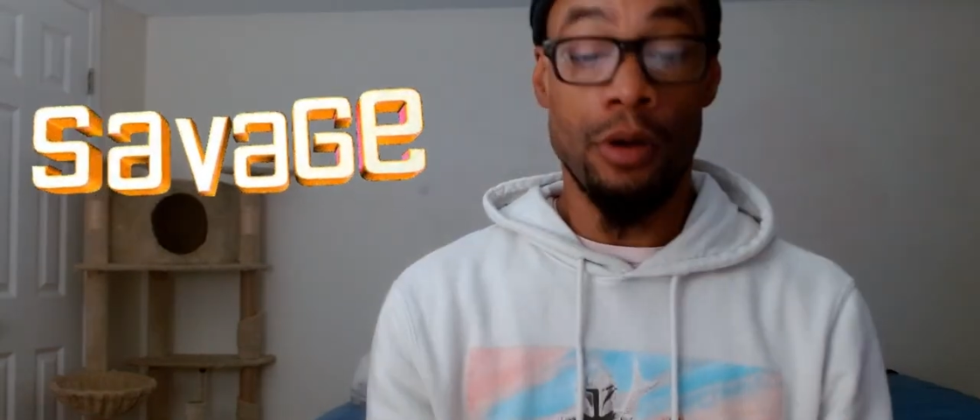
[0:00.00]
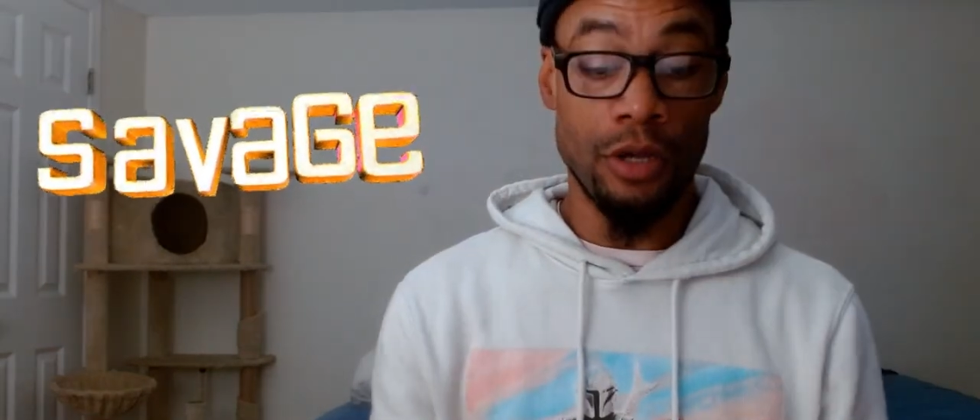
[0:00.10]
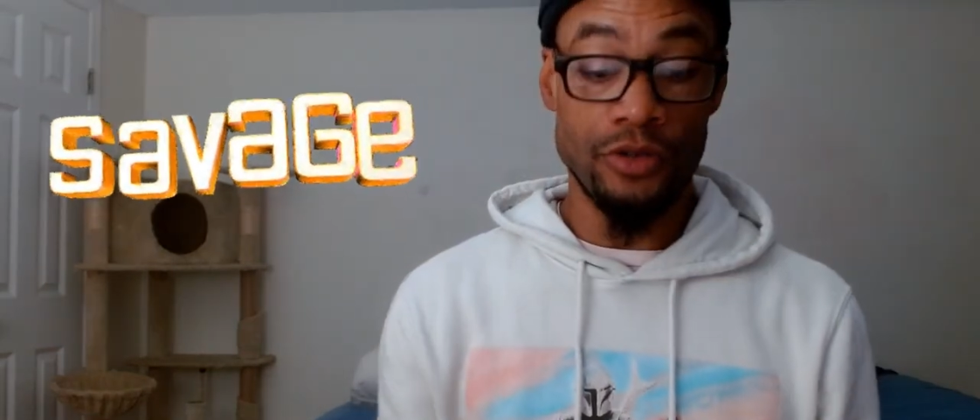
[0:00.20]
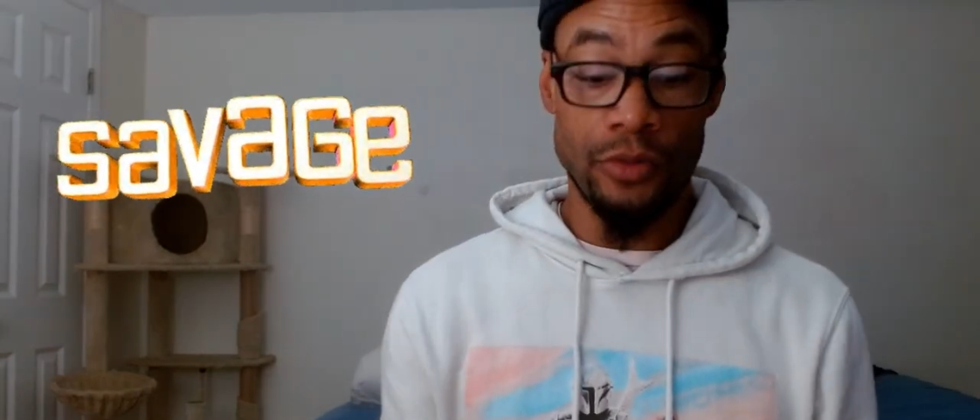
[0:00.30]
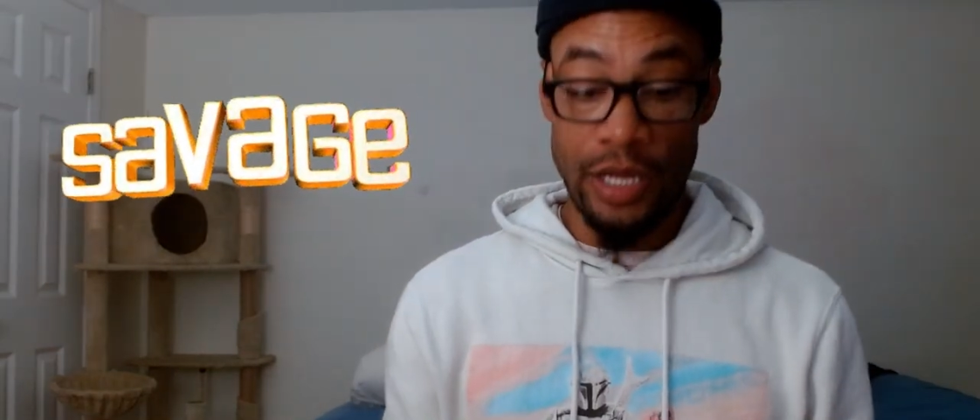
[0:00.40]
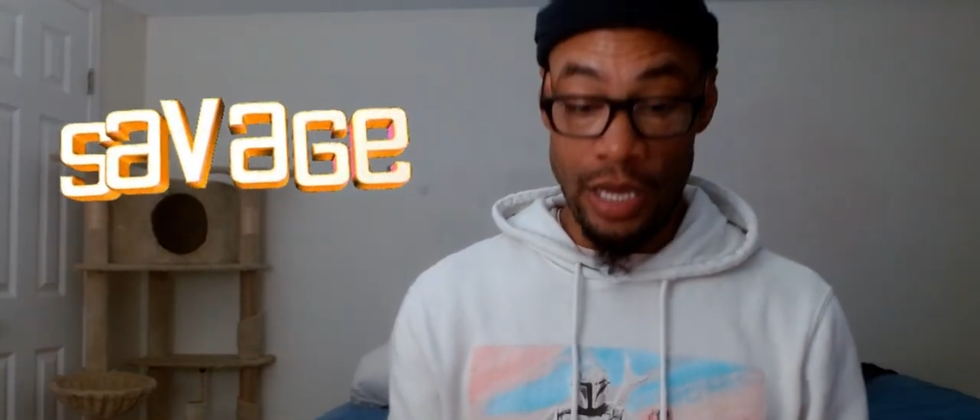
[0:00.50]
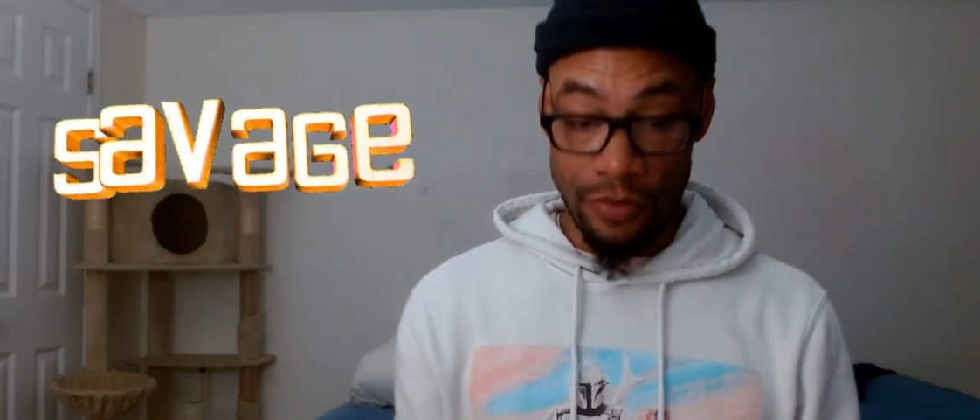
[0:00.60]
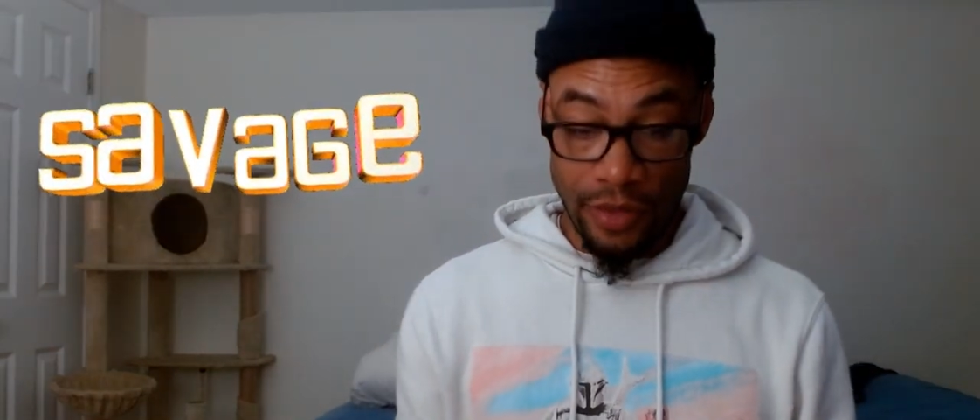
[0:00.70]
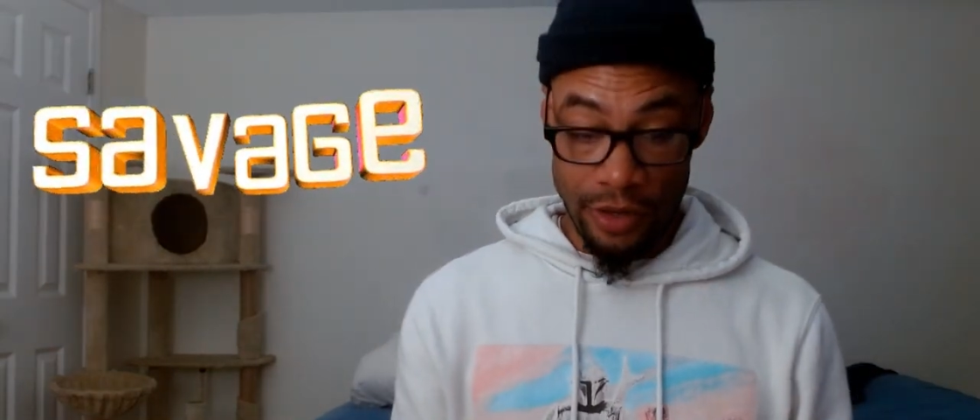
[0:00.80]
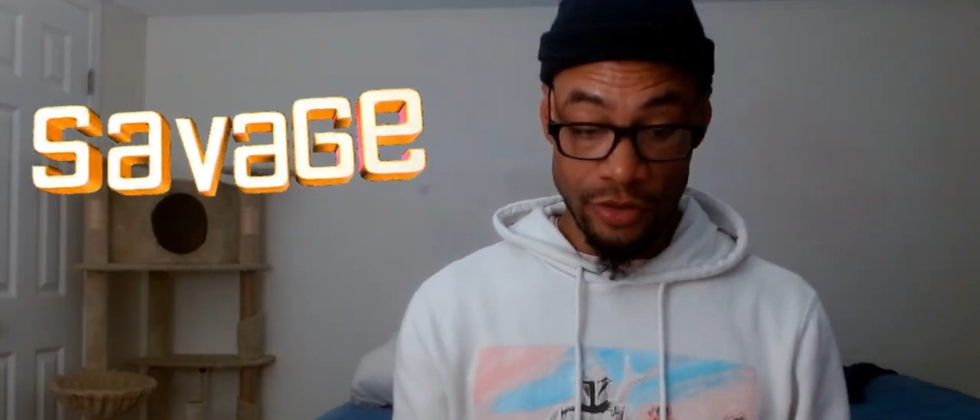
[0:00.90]
close the reading
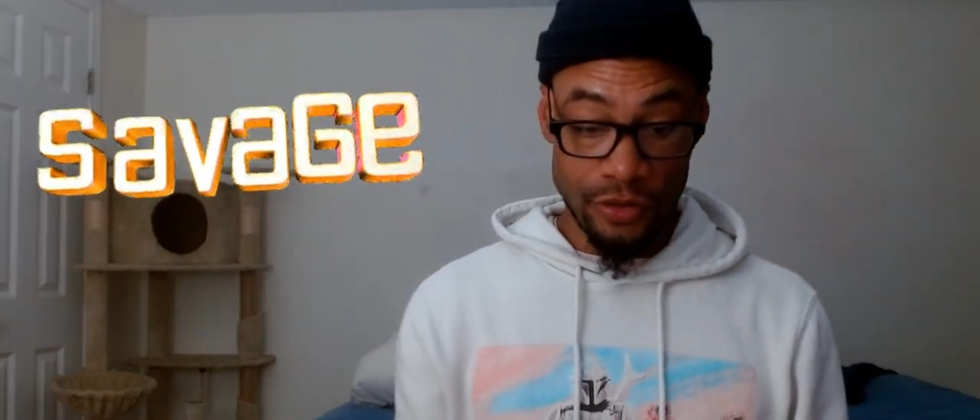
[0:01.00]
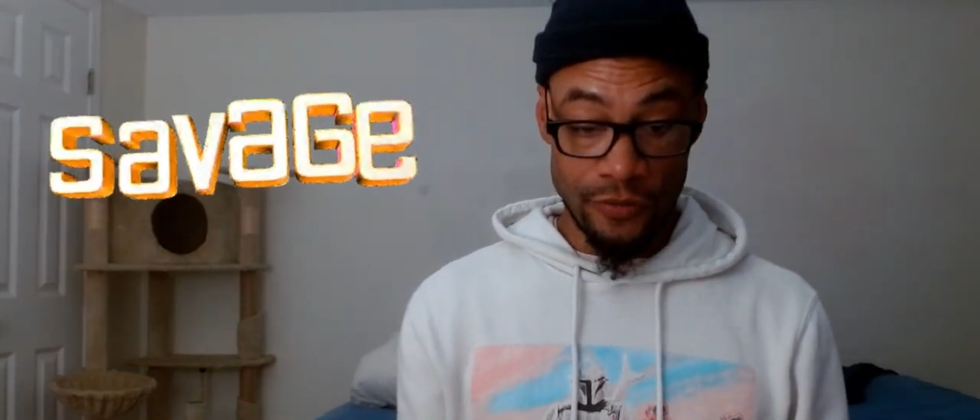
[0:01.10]
out there at 2,